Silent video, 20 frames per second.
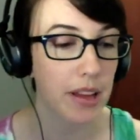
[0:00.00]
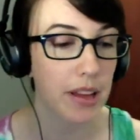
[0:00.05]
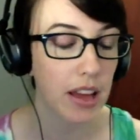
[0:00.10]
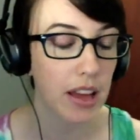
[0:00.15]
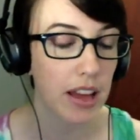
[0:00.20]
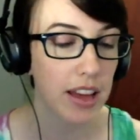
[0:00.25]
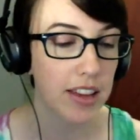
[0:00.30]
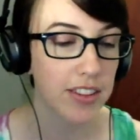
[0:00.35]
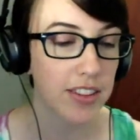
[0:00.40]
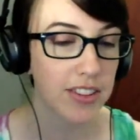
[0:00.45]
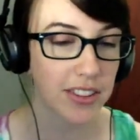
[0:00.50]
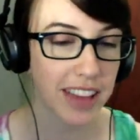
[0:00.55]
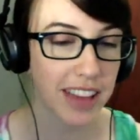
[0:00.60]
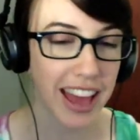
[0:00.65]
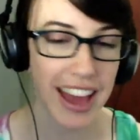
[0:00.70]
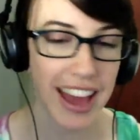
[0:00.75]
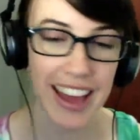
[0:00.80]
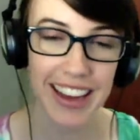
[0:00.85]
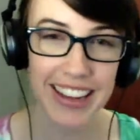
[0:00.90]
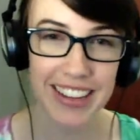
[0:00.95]
So yeah, it
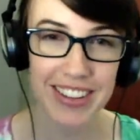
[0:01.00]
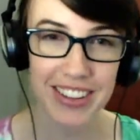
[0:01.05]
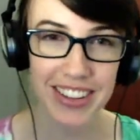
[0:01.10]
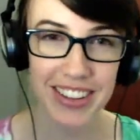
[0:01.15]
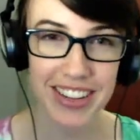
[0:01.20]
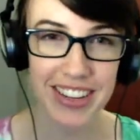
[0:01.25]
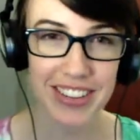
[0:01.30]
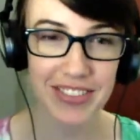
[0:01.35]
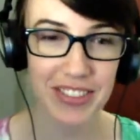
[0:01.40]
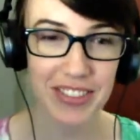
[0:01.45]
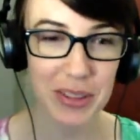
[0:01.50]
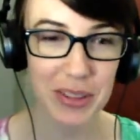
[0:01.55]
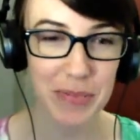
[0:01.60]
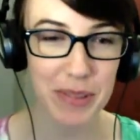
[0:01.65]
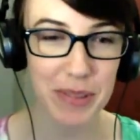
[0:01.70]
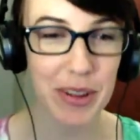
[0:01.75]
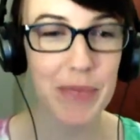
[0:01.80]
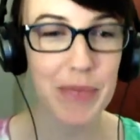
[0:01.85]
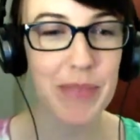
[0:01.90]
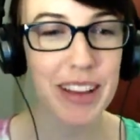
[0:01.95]
is really,
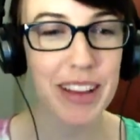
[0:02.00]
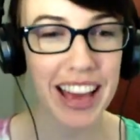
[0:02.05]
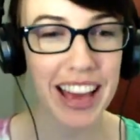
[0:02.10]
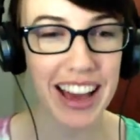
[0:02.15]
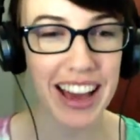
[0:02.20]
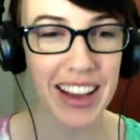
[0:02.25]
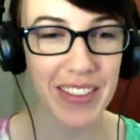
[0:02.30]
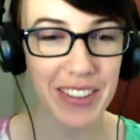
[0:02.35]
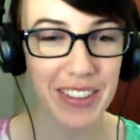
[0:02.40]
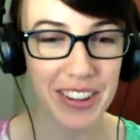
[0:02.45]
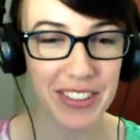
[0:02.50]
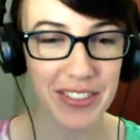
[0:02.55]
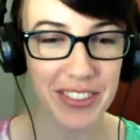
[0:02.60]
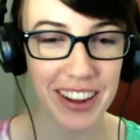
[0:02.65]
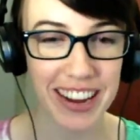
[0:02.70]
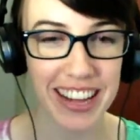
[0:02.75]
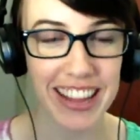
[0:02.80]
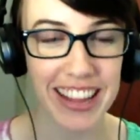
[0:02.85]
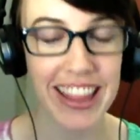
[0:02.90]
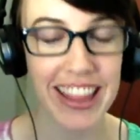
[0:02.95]
but yeah, it was funny,
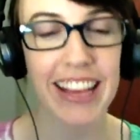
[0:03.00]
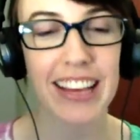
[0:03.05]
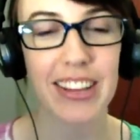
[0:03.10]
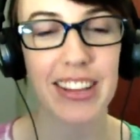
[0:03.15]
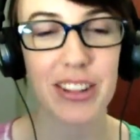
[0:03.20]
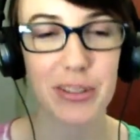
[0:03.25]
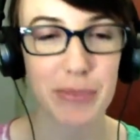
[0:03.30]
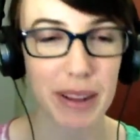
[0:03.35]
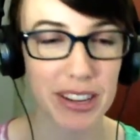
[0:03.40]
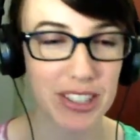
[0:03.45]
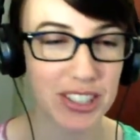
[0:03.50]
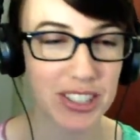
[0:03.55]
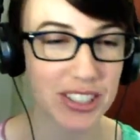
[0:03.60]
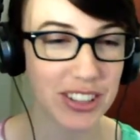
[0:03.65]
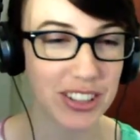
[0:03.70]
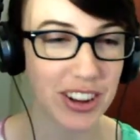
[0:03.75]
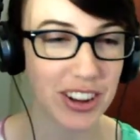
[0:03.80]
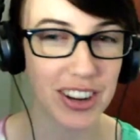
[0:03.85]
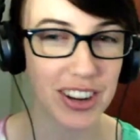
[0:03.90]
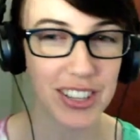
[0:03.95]
like, especially the
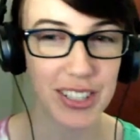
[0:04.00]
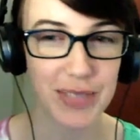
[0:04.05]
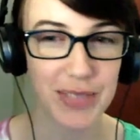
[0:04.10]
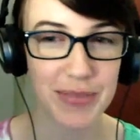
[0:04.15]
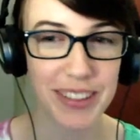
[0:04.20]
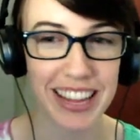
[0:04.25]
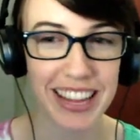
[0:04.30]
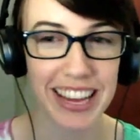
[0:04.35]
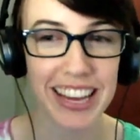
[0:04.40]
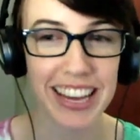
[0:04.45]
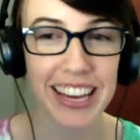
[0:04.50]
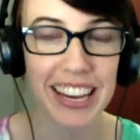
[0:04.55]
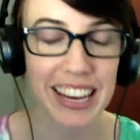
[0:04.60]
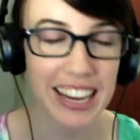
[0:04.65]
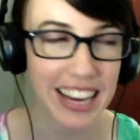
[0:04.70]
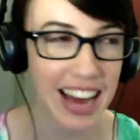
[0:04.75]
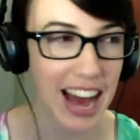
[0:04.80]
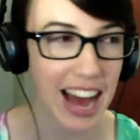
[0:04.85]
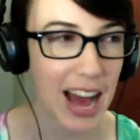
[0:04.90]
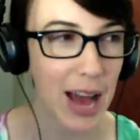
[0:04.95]
card just being like,
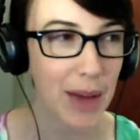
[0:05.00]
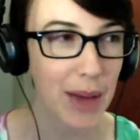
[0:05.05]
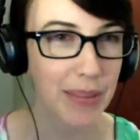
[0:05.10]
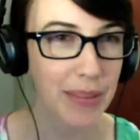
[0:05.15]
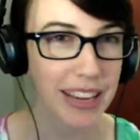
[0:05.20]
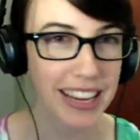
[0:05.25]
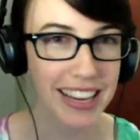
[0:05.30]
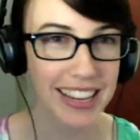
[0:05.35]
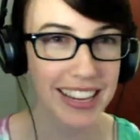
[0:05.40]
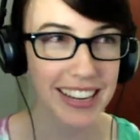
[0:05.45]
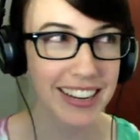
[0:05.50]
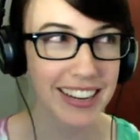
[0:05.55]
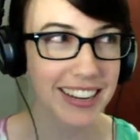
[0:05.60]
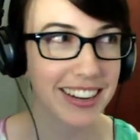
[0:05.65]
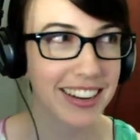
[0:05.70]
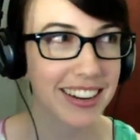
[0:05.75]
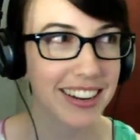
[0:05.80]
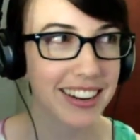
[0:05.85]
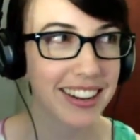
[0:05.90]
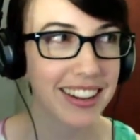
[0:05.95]
I mean,
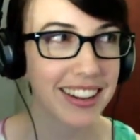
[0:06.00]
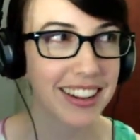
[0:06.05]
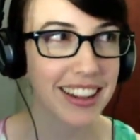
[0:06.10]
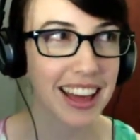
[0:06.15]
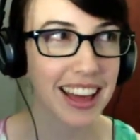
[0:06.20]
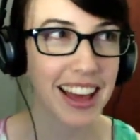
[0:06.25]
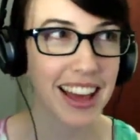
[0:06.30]
like,